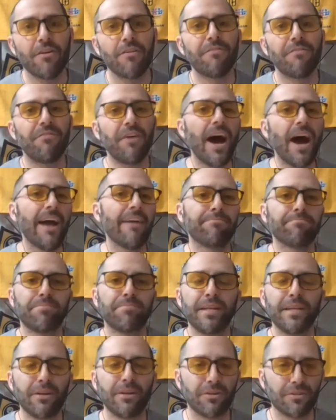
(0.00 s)
five
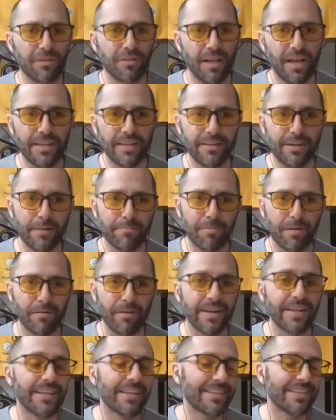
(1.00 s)
players lined up
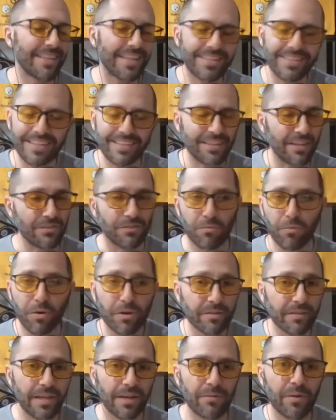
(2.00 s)
already. Like, that, that doesn't
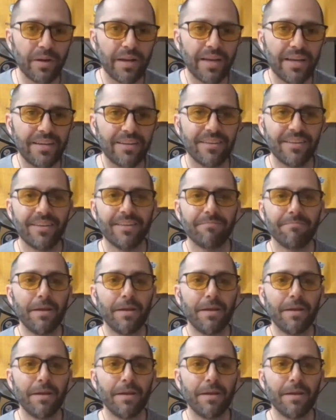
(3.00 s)
work that way.